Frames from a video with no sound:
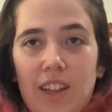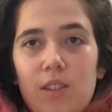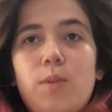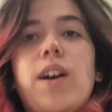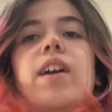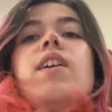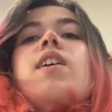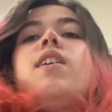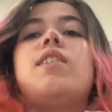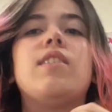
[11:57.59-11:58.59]
That's why
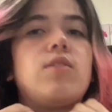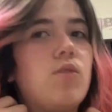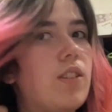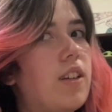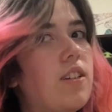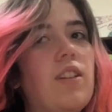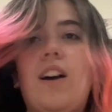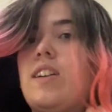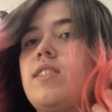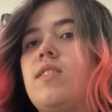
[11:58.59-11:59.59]
it's all like
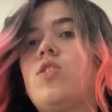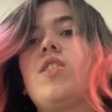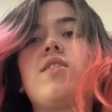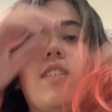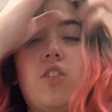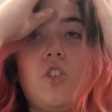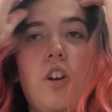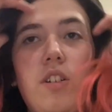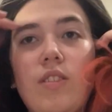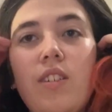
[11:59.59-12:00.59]
nice and shit because I
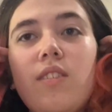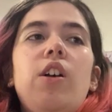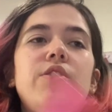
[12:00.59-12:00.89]
curled it. I